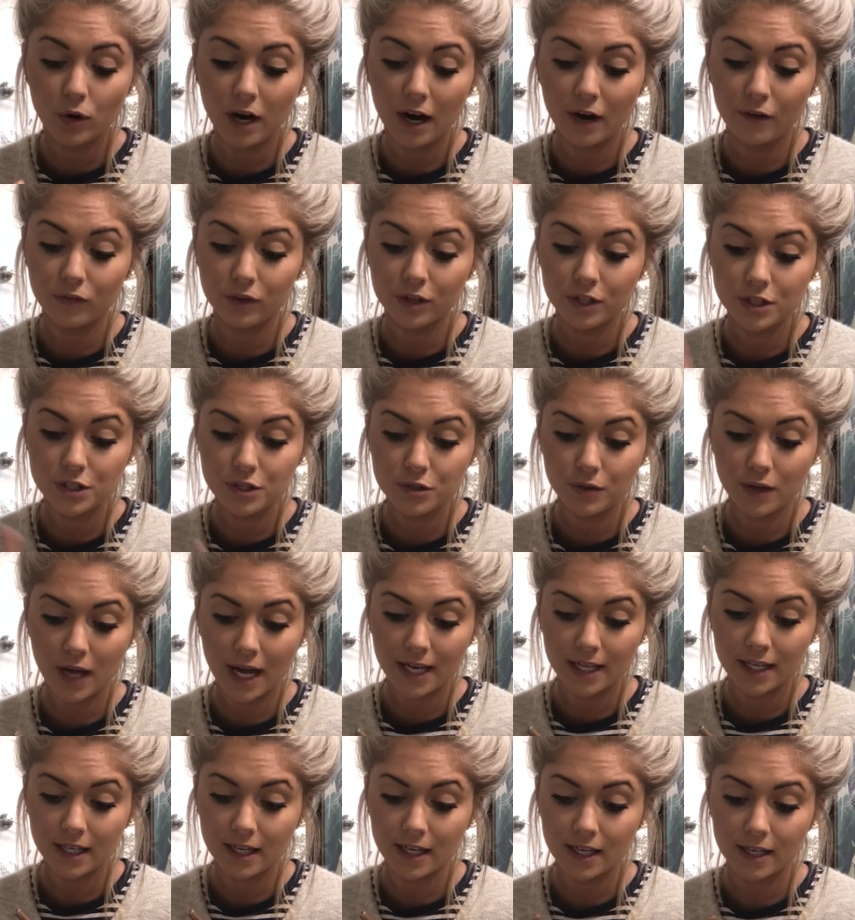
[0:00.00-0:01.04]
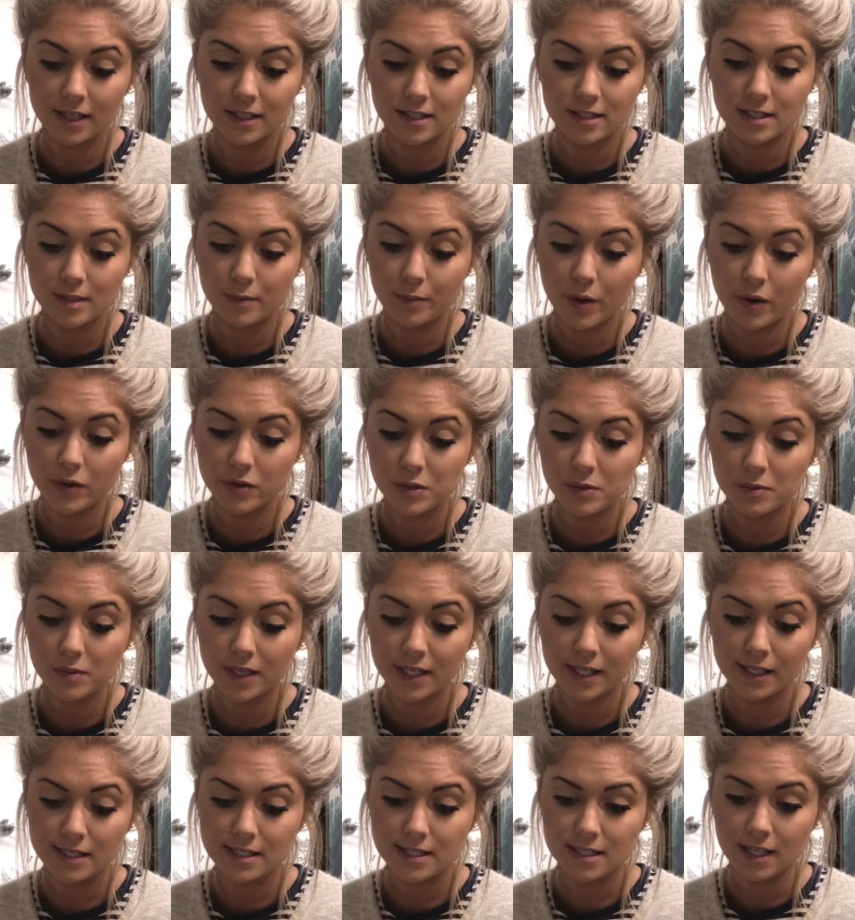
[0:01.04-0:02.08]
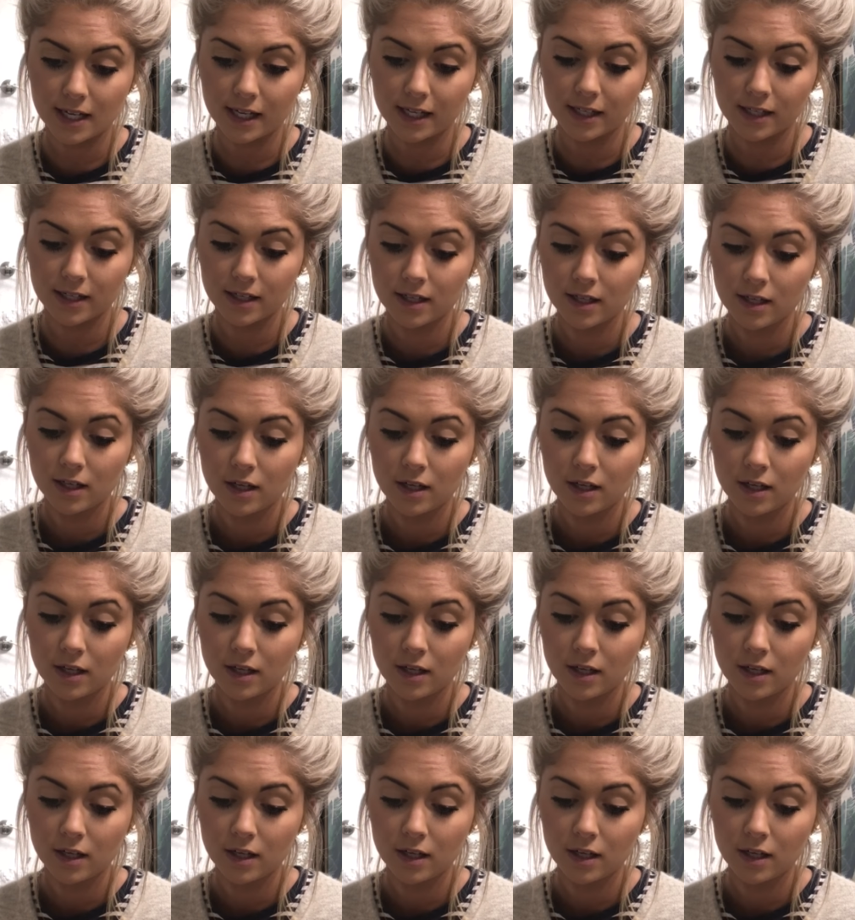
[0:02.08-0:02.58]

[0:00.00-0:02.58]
I really do like it, and supposedly it's like